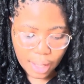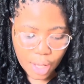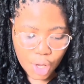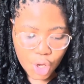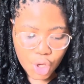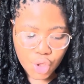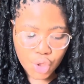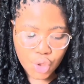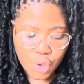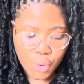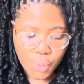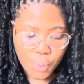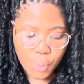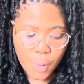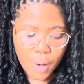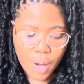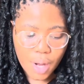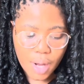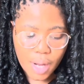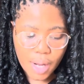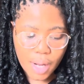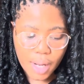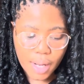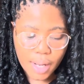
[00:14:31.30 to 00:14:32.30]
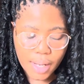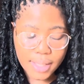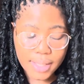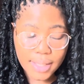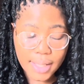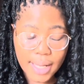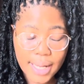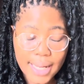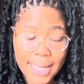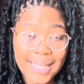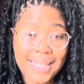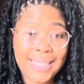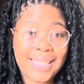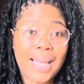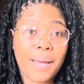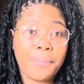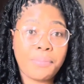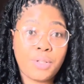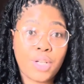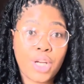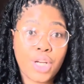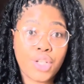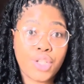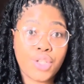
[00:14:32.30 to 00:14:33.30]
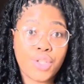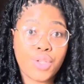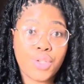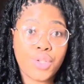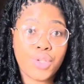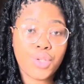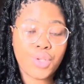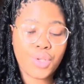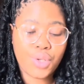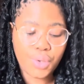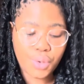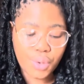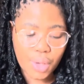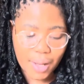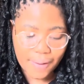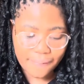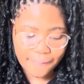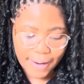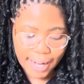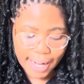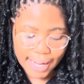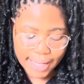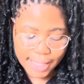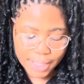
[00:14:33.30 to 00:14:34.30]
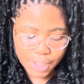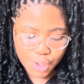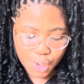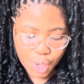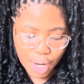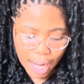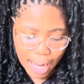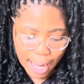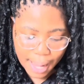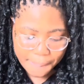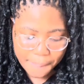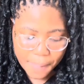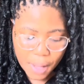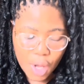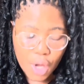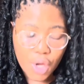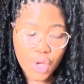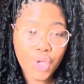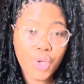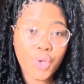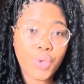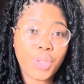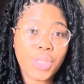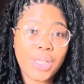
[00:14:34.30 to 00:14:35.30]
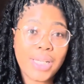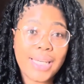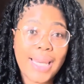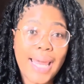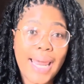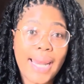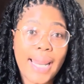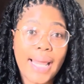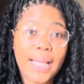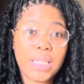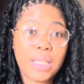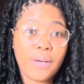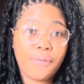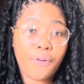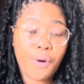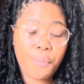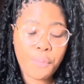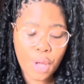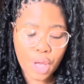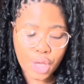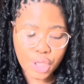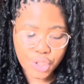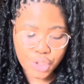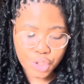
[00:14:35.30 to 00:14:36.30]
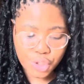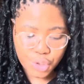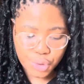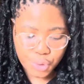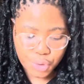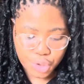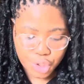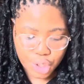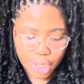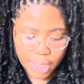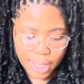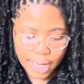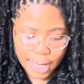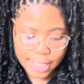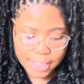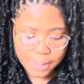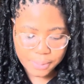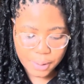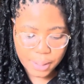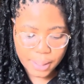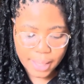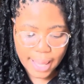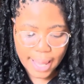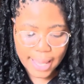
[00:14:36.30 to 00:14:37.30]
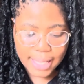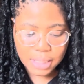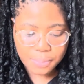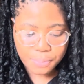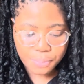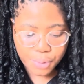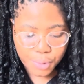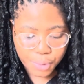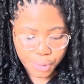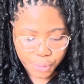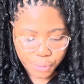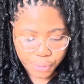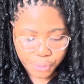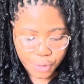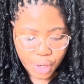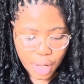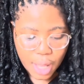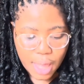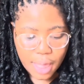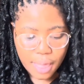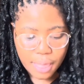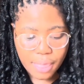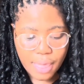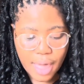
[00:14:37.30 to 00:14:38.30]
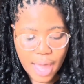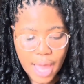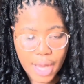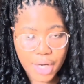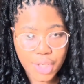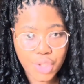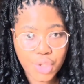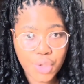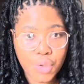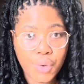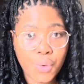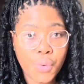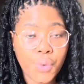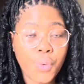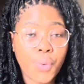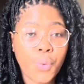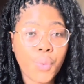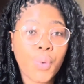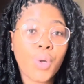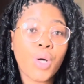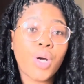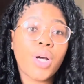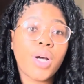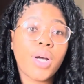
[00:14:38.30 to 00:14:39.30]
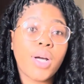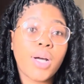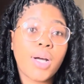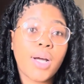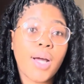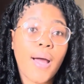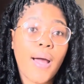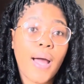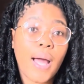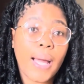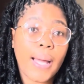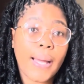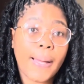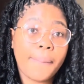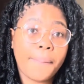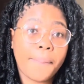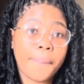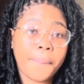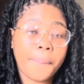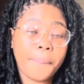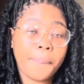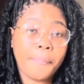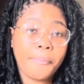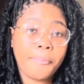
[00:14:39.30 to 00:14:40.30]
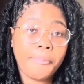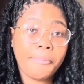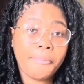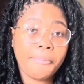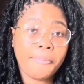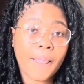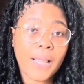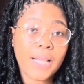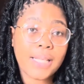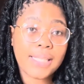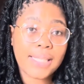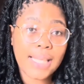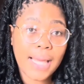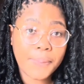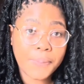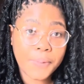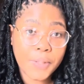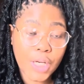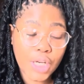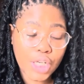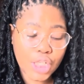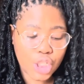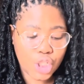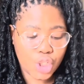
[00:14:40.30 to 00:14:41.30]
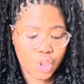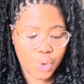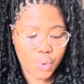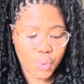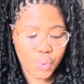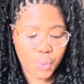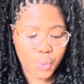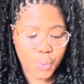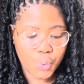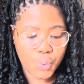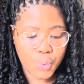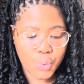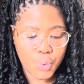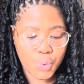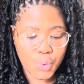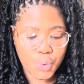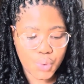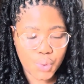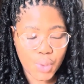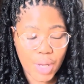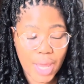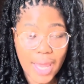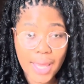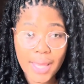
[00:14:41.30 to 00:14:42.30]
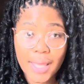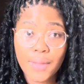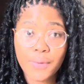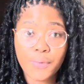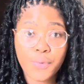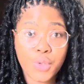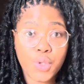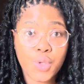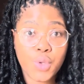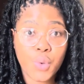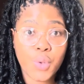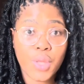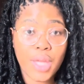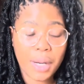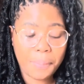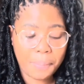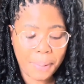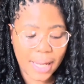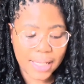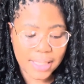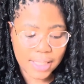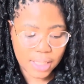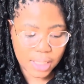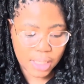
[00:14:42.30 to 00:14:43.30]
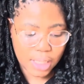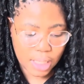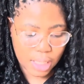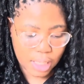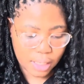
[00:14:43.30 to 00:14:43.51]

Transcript: you were a subject to a violent crime, you'll need a letter from your institution as well as proof that you were subject to that particular